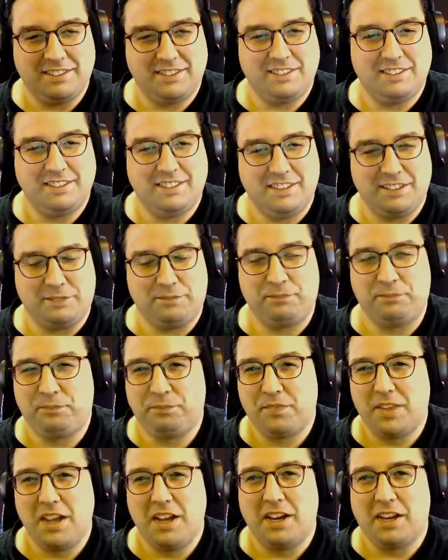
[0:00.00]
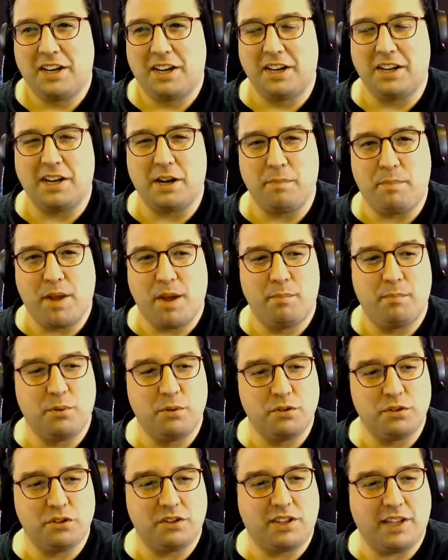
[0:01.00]
Yeah. Kind of got
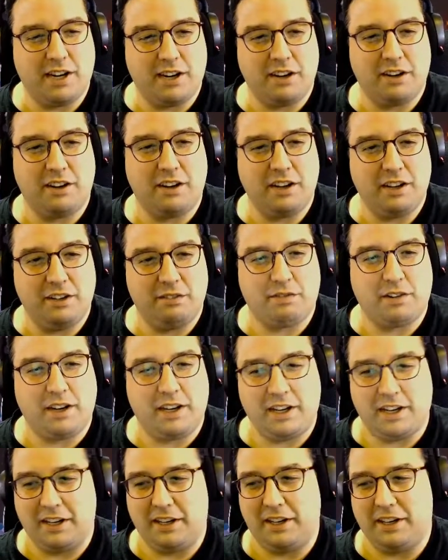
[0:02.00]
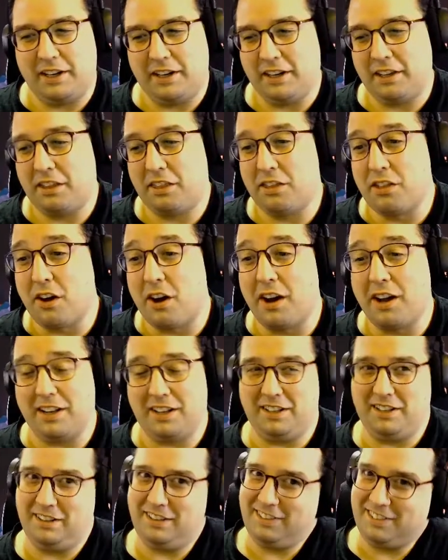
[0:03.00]
bamboozled there. If I had thought
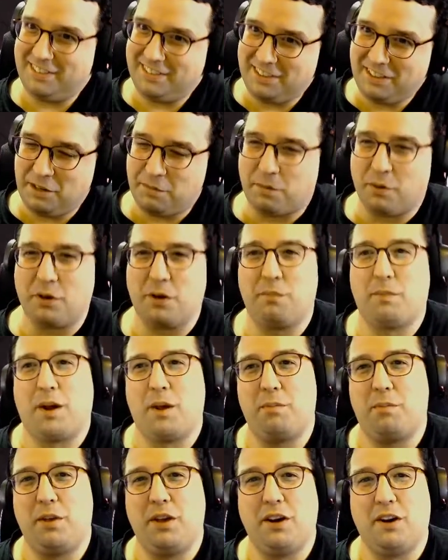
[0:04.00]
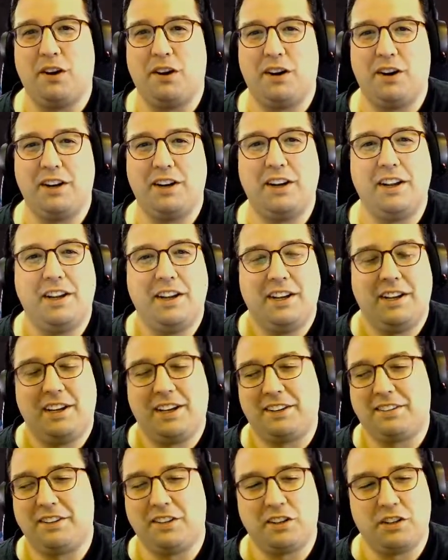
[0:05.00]
the opponent might be on
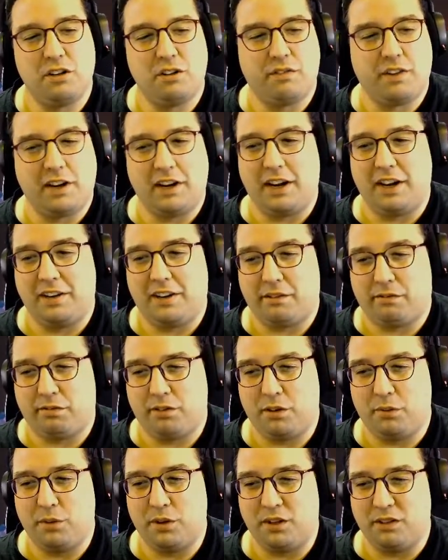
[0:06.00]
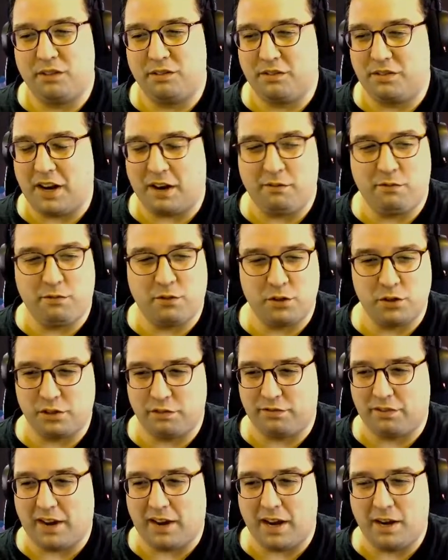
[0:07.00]
Extinction Event, I definitely would have
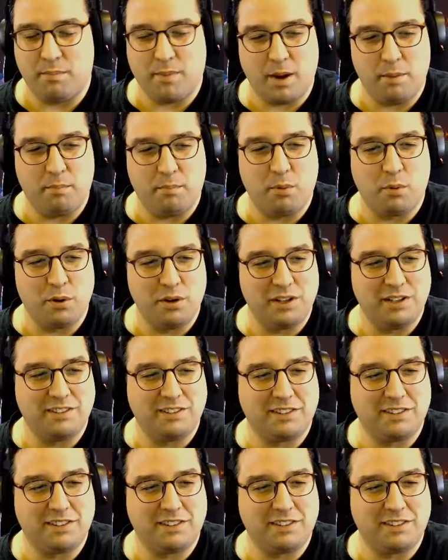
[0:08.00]
diversified my board instead